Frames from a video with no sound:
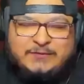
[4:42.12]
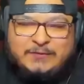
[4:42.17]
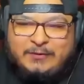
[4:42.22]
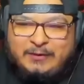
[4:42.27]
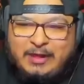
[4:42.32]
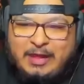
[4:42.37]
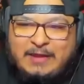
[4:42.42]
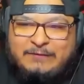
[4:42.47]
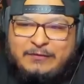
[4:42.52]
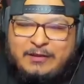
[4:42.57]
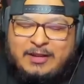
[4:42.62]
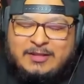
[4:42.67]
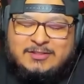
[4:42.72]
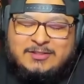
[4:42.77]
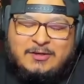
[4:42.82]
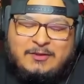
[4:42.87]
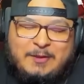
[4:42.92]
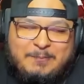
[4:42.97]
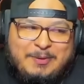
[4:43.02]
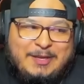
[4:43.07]
is for the lifelines,
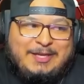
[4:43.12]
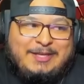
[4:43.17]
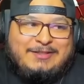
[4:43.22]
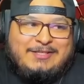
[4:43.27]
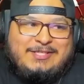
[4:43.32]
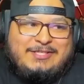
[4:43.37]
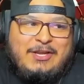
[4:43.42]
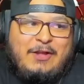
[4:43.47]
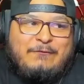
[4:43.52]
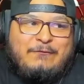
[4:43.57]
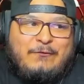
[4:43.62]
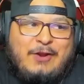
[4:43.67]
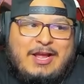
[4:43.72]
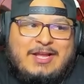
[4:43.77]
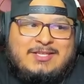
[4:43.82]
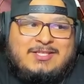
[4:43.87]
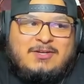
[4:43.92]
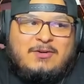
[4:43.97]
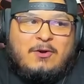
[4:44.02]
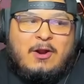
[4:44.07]
are they picking the
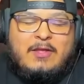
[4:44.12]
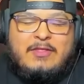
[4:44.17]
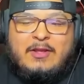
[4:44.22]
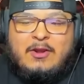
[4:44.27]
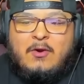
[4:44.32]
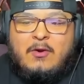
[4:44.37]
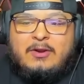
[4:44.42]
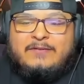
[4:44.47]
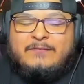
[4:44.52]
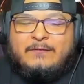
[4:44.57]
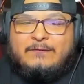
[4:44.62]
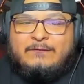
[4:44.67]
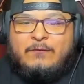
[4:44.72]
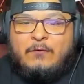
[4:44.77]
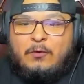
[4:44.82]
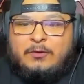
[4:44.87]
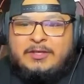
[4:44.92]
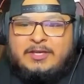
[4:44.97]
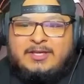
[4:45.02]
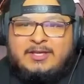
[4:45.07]
self-res or are they going for
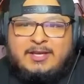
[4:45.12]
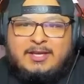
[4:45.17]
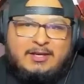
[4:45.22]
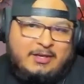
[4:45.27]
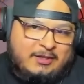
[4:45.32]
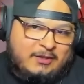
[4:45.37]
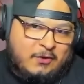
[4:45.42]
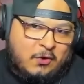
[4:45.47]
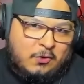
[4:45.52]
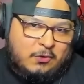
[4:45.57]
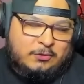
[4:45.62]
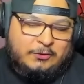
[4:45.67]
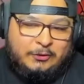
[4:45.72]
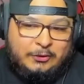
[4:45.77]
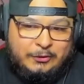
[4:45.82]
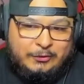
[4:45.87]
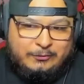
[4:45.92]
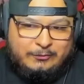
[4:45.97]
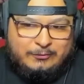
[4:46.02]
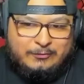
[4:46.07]
fully kitted gold loot?